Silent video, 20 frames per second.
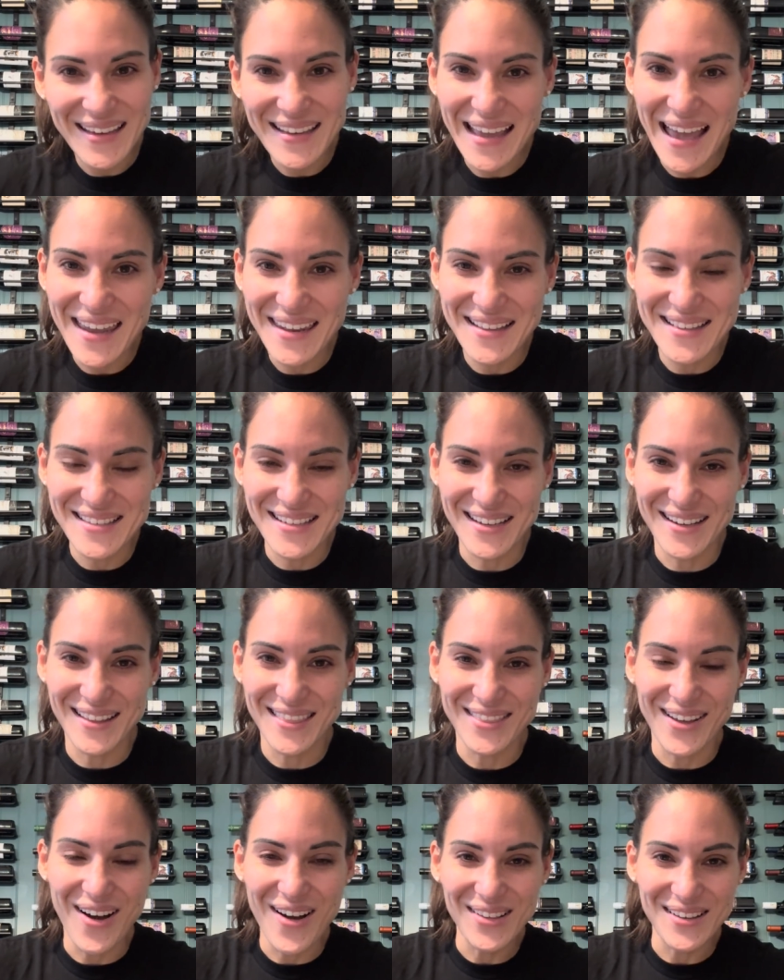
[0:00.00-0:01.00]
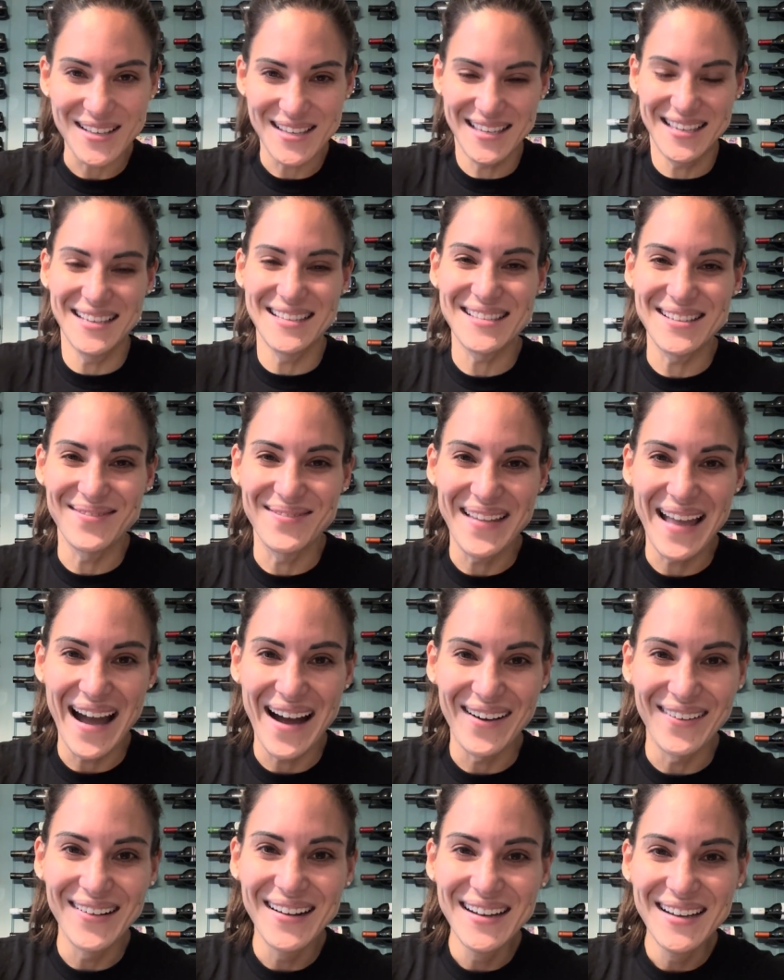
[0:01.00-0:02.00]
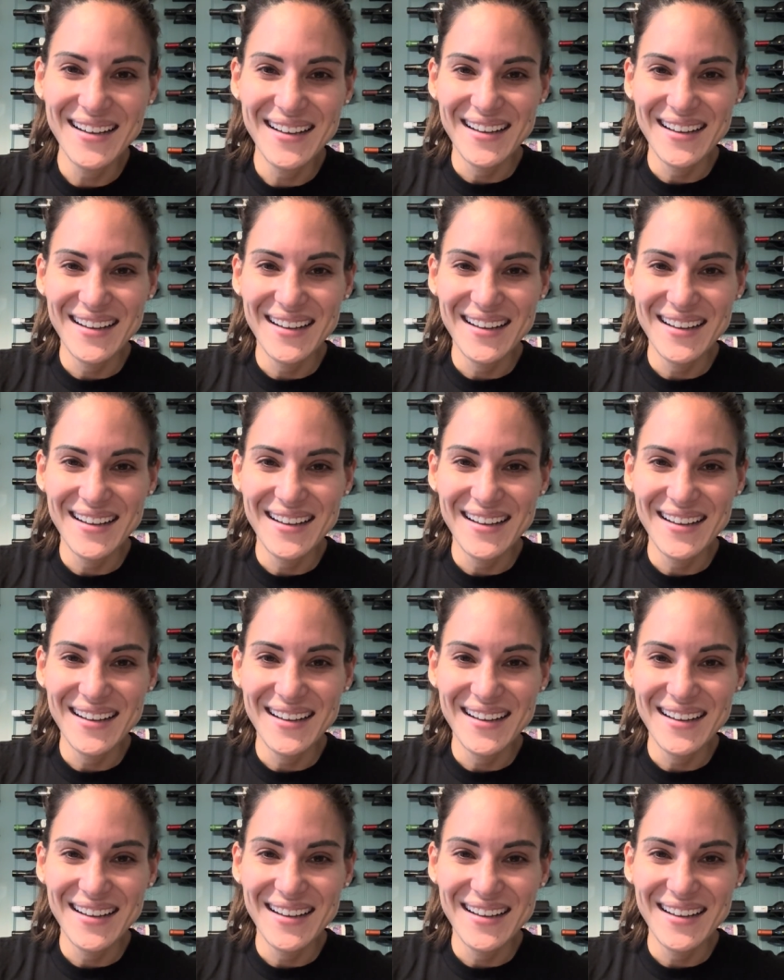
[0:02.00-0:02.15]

get into Catholicism now,